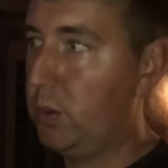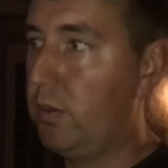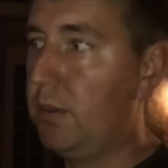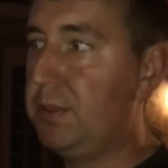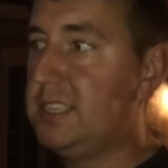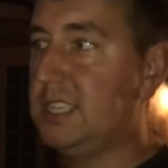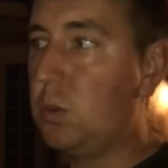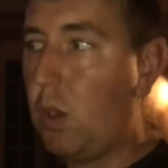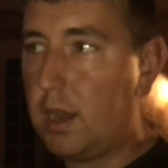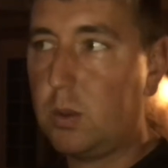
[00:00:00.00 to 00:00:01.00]
So we're
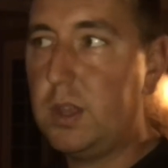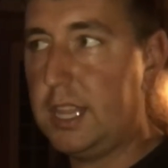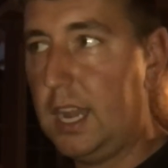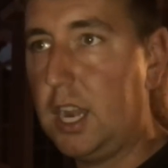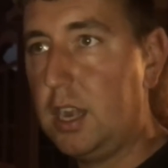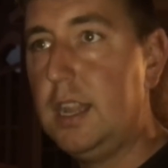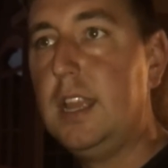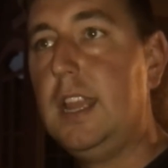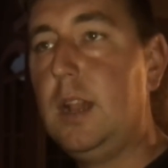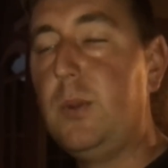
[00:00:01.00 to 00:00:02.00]
replacing water with air,
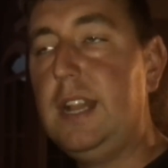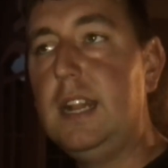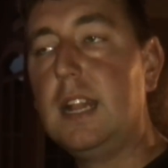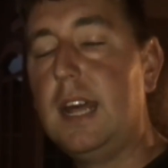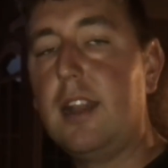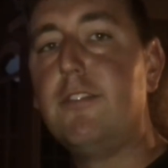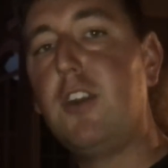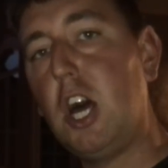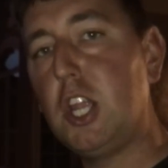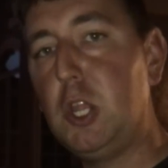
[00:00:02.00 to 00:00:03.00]
and we need a lot of
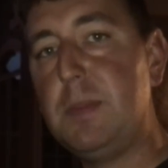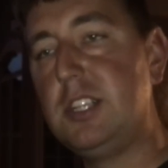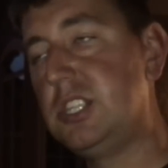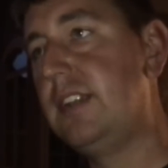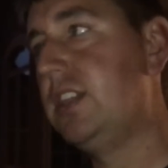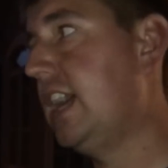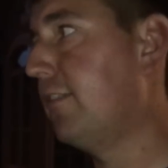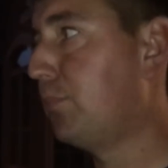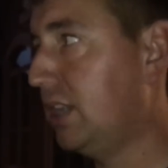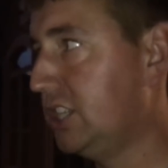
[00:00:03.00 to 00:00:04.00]
volume instead of a
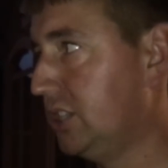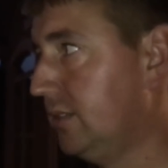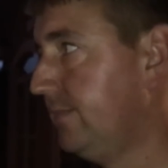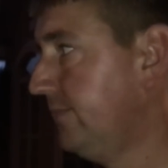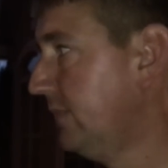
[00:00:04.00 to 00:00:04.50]
lot of pressure.